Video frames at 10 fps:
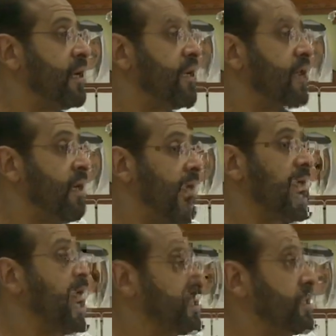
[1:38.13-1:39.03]
why
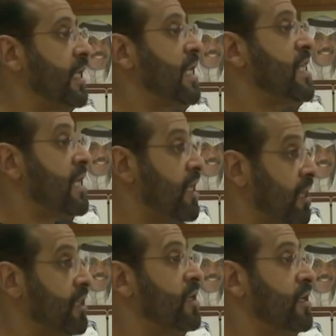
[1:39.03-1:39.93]
not
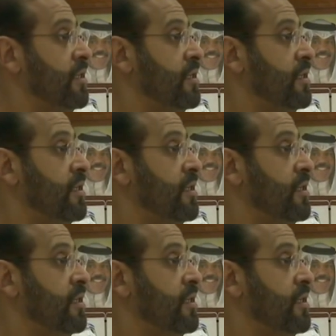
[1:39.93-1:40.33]
the